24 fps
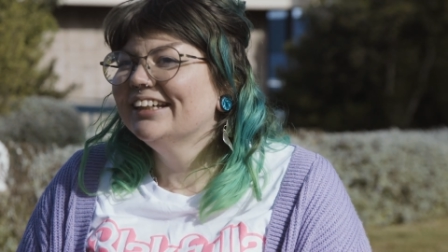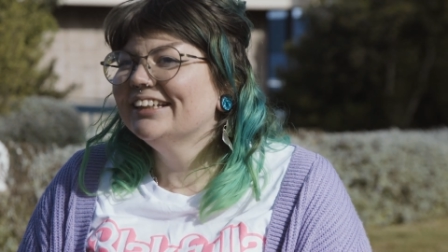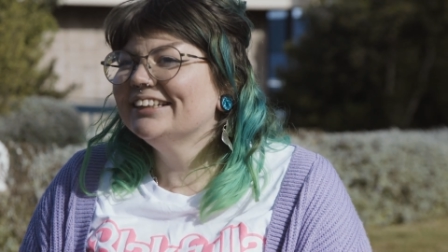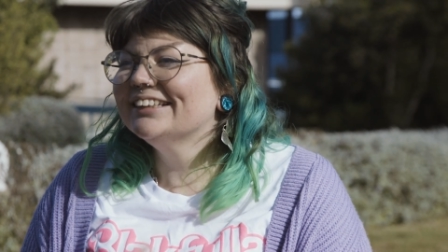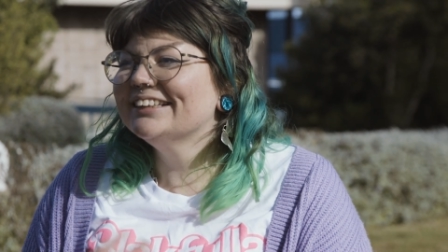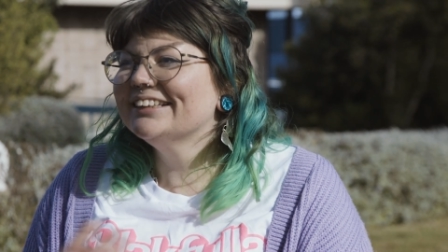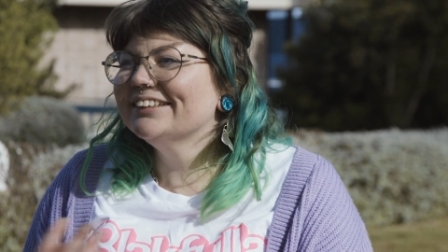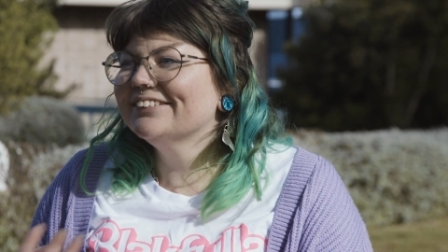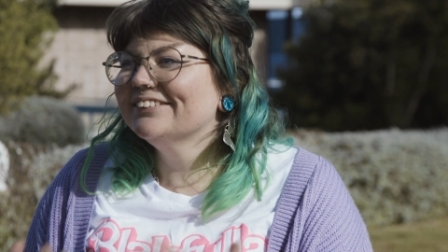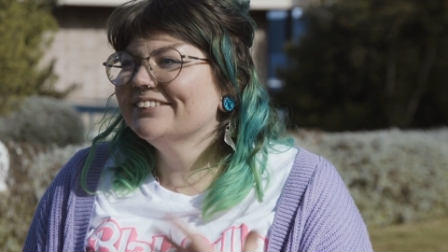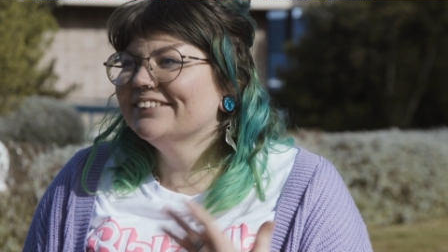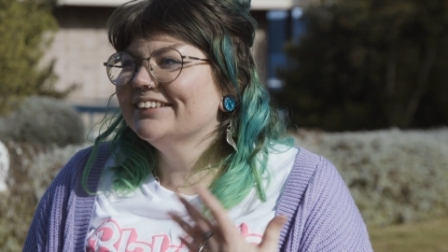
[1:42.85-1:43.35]

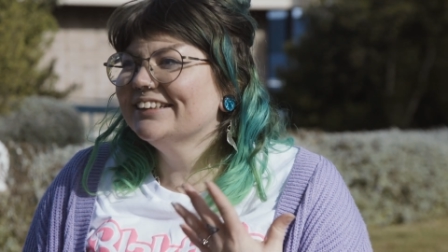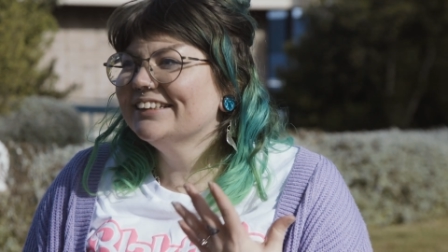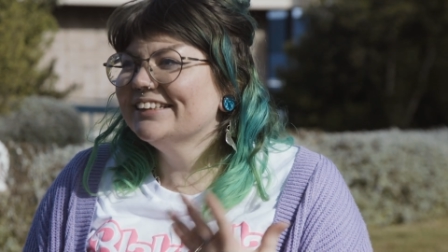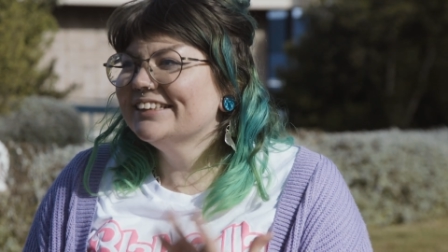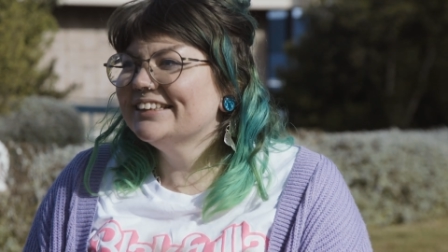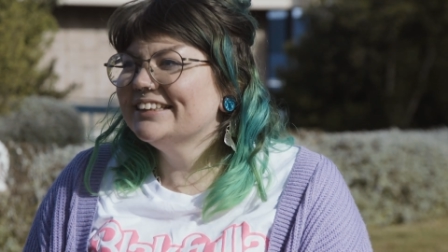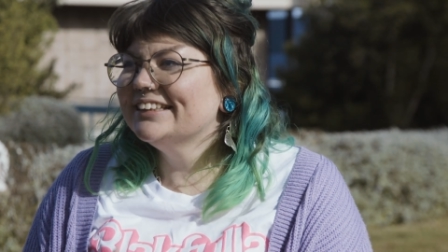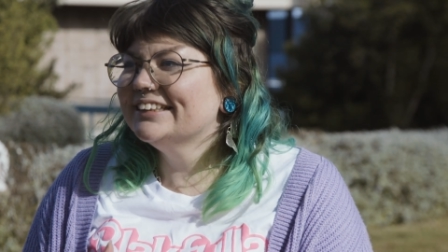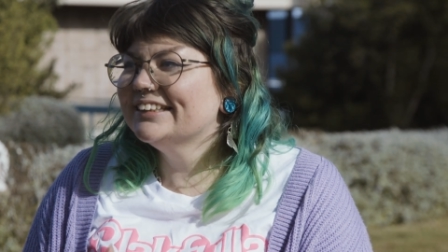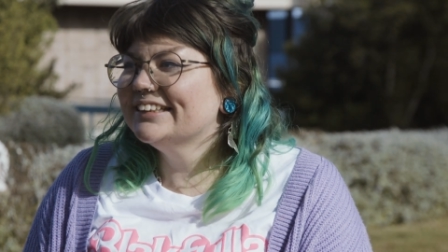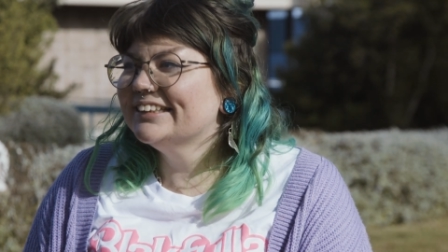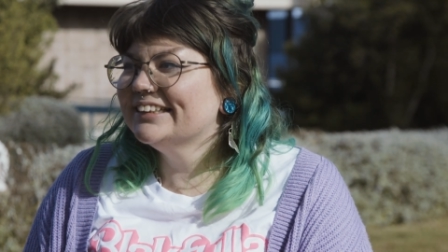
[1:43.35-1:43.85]
And so
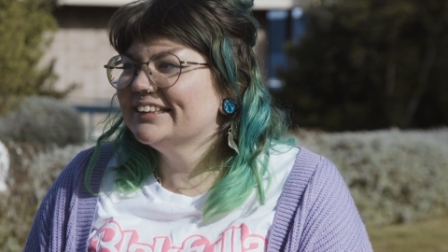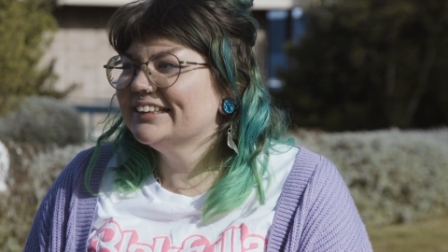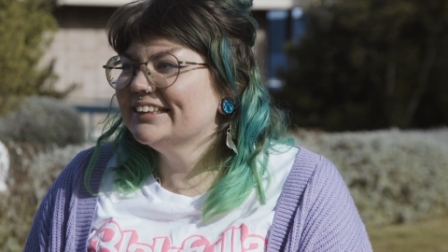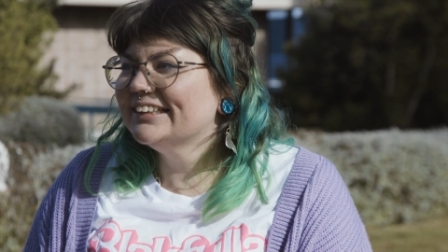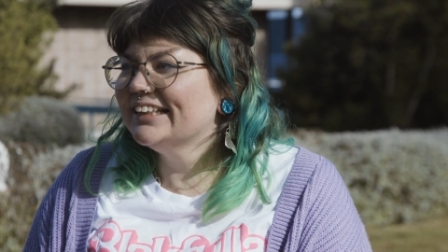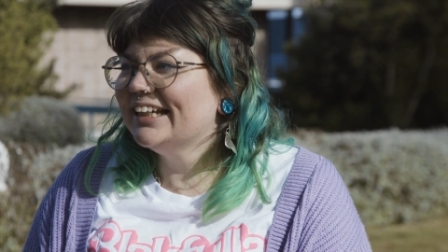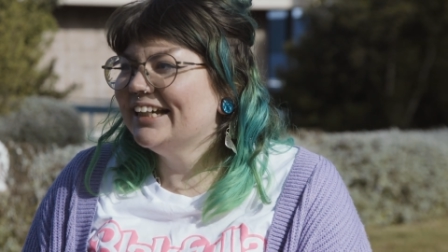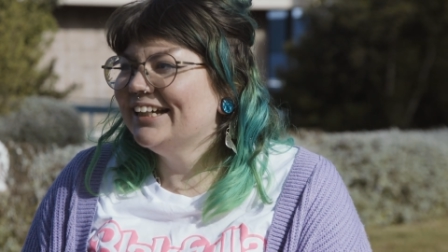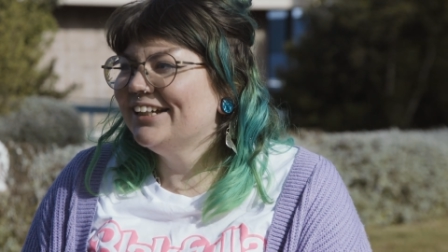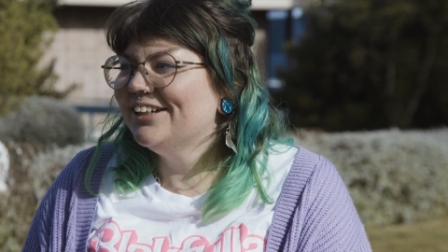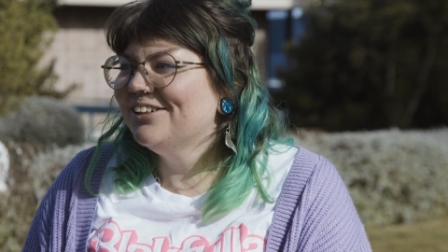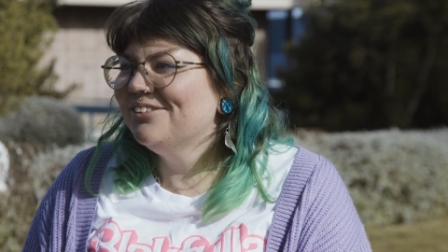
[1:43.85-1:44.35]
there's
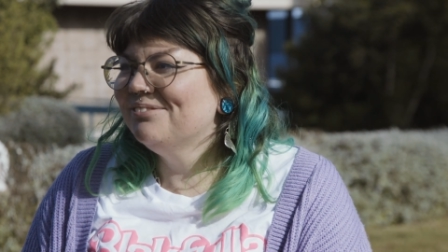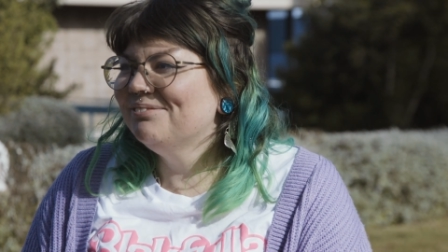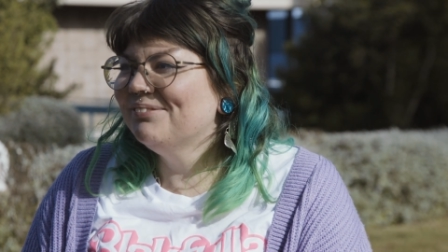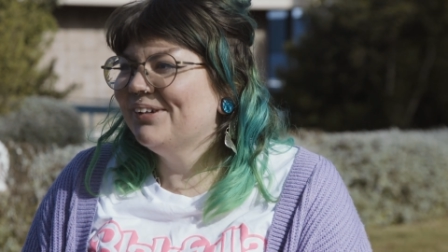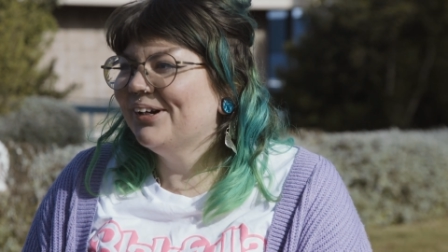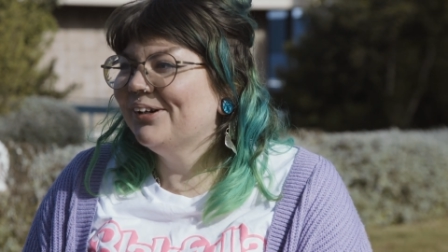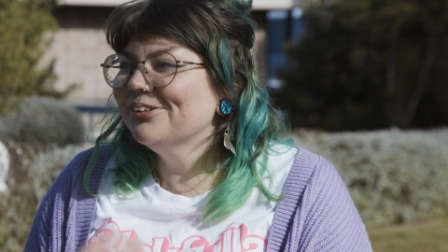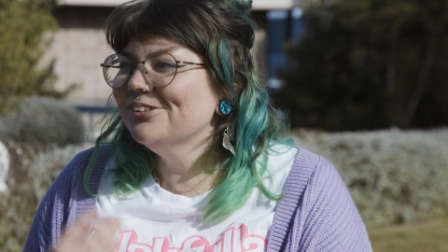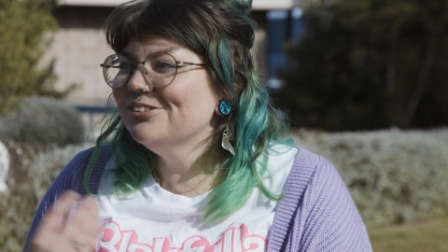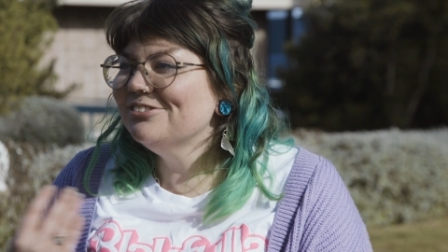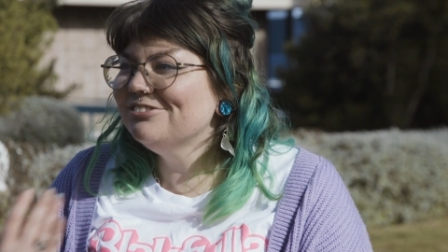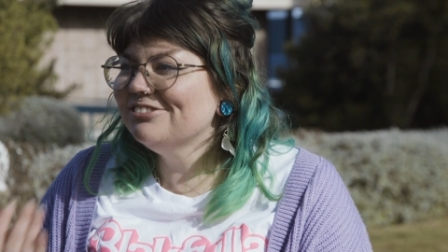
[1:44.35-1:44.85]
this
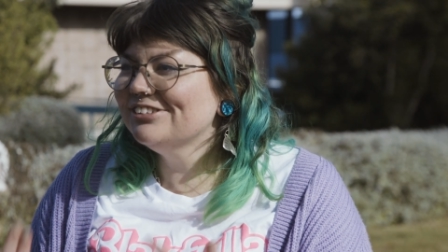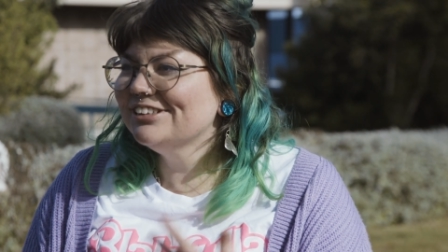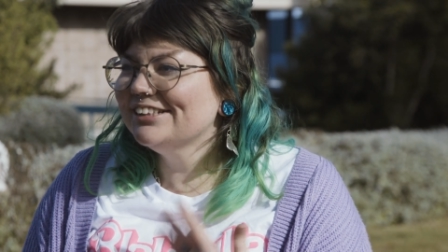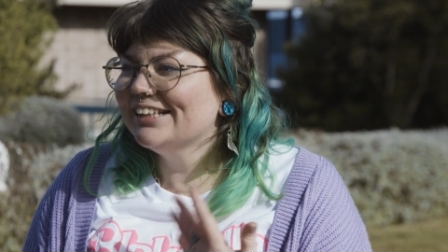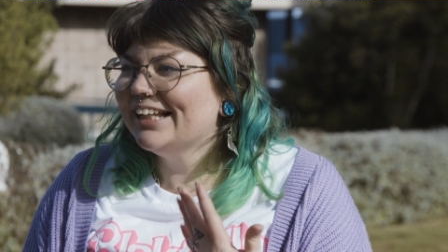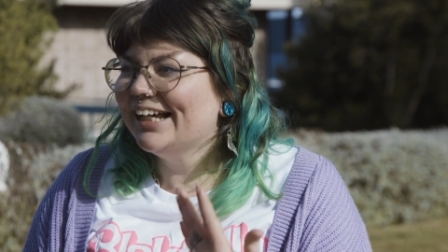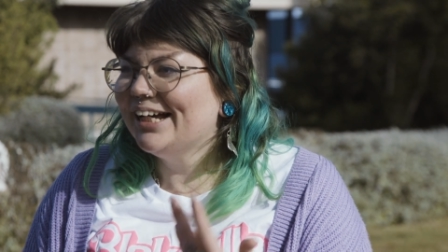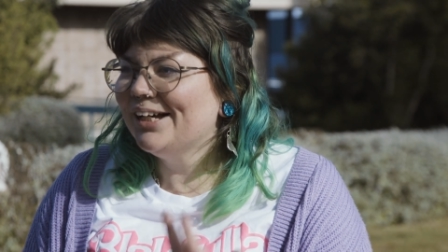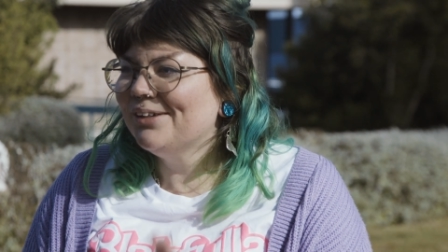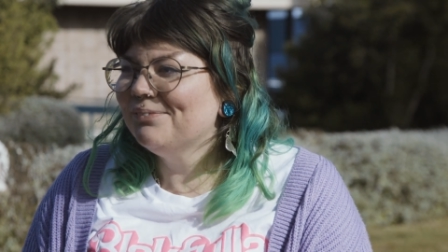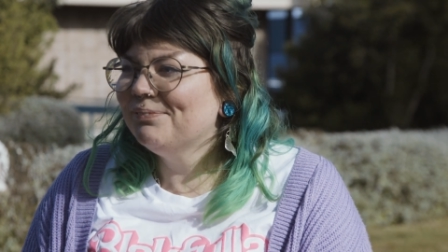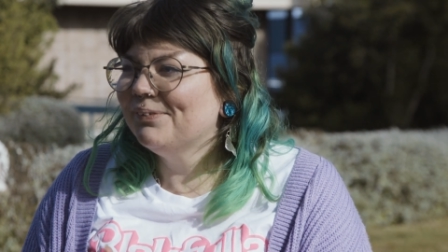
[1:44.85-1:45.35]

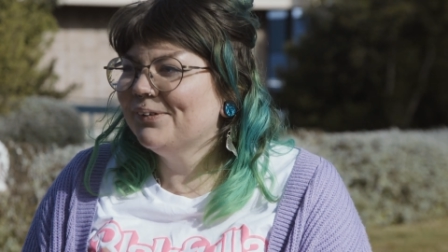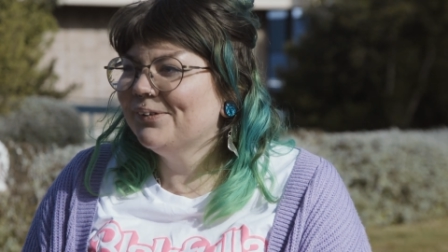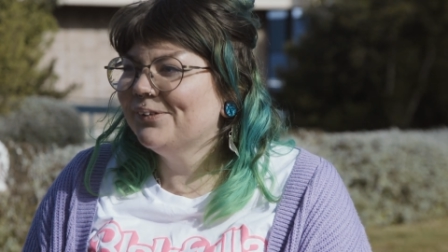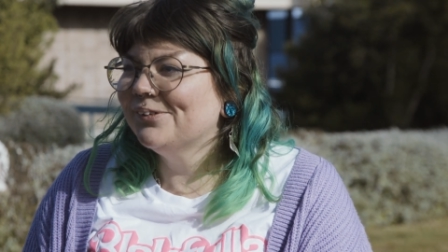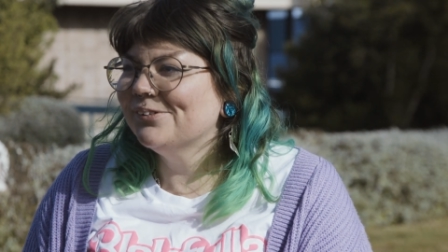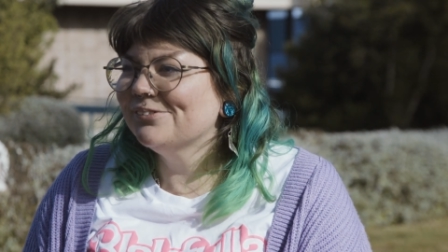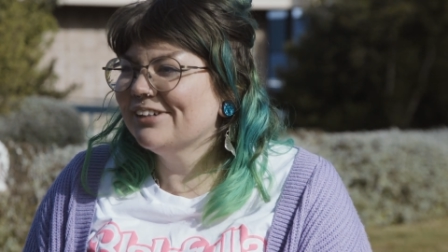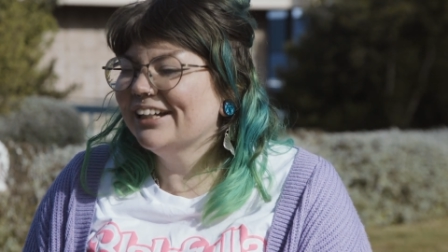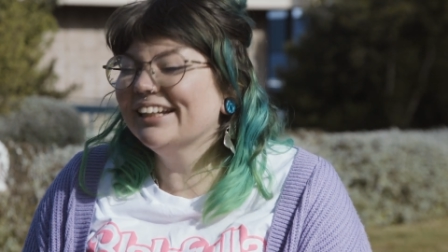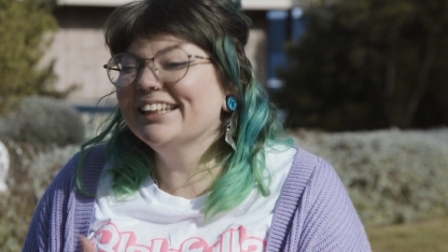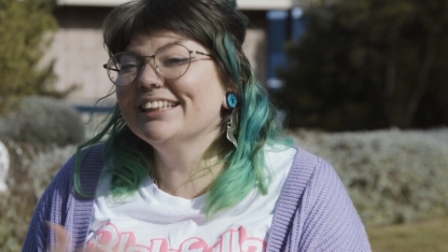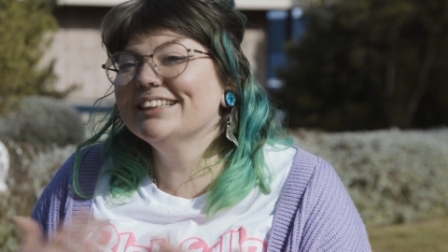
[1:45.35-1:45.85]
overlap
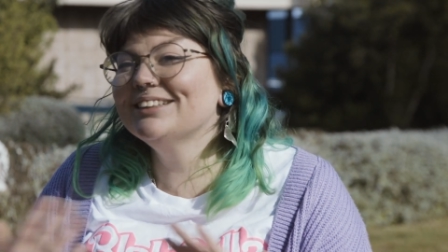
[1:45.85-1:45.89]
of,